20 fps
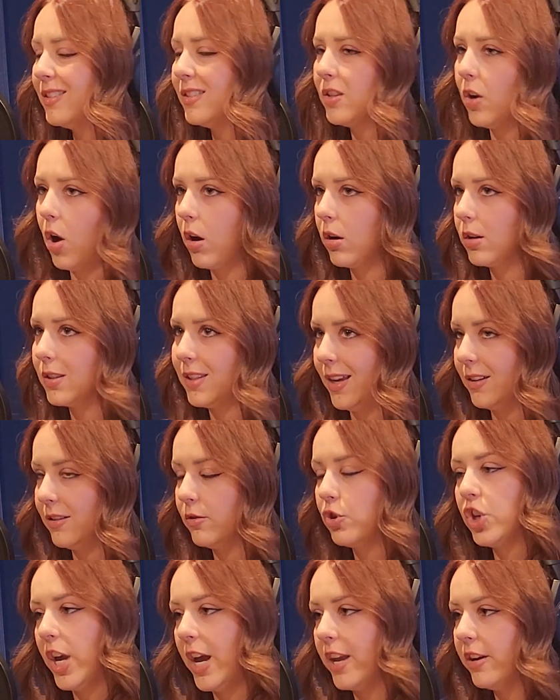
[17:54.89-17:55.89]
Dogs
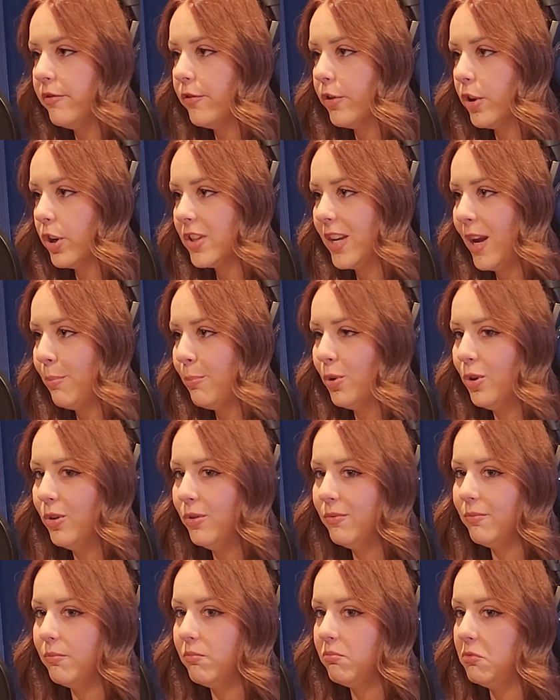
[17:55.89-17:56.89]
that shed, for
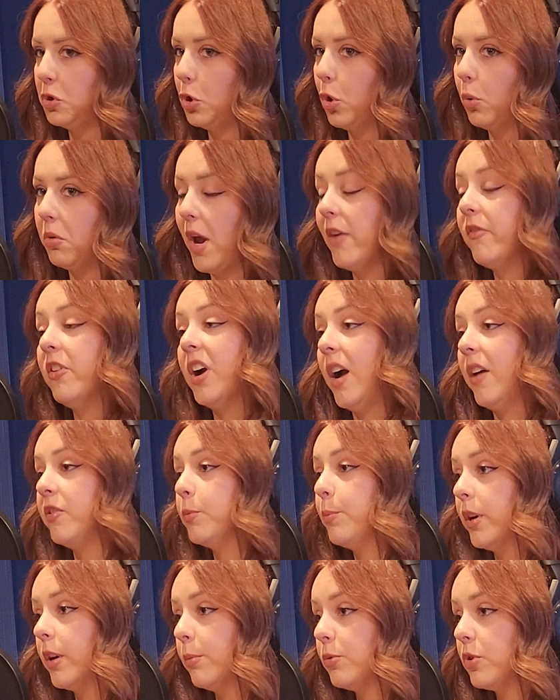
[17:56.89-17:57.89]
example, you don't ever have
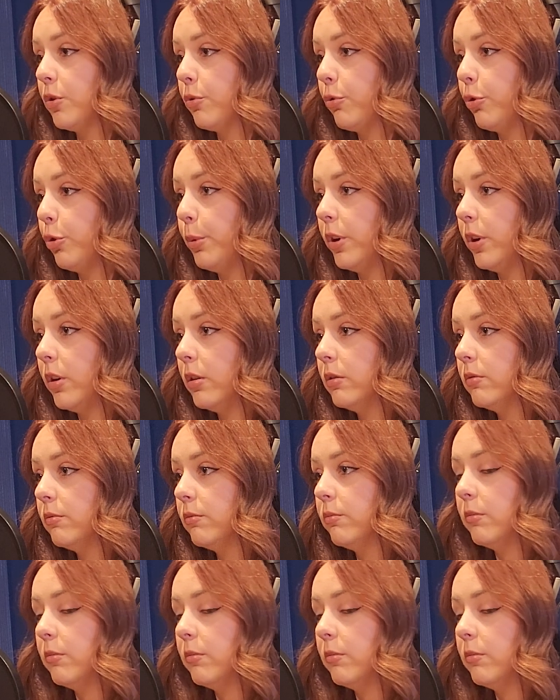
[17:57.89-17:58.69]
to bring them to the groomer.